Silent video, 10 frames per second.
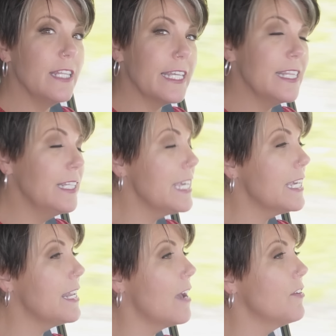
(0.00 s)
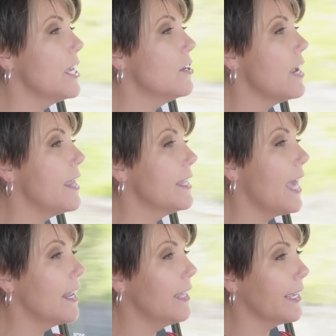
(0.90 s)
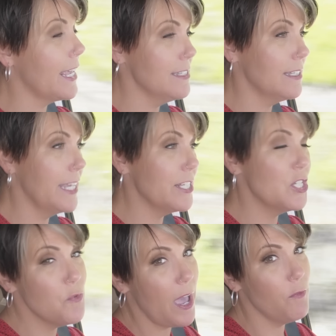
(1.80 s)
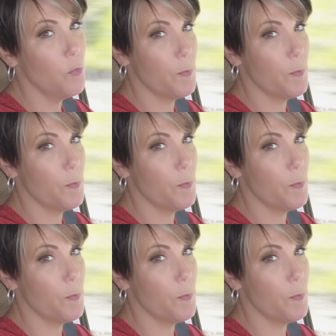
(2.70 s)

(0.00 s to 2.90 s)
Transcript: like the Lincoln Navigator and the Cadillac Escalade do have